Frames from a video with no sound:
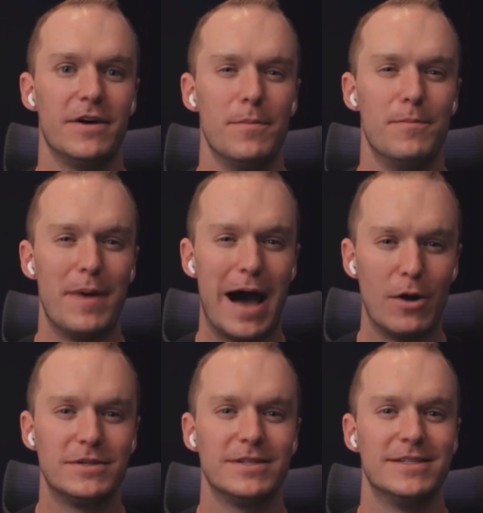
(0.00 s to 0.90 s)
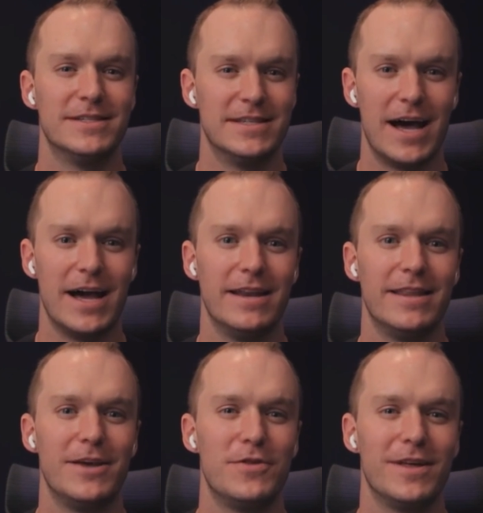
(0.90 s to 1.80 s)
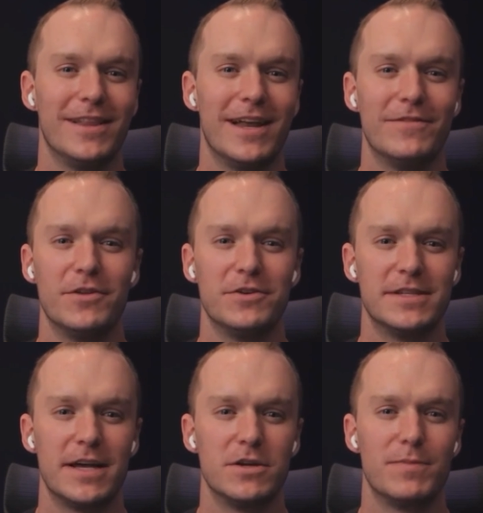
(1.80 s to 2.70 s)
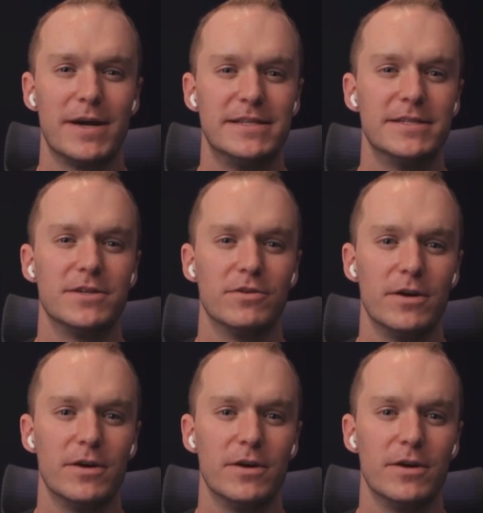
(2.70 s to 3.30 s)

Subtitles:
about design that you think a lot of other designers might disagree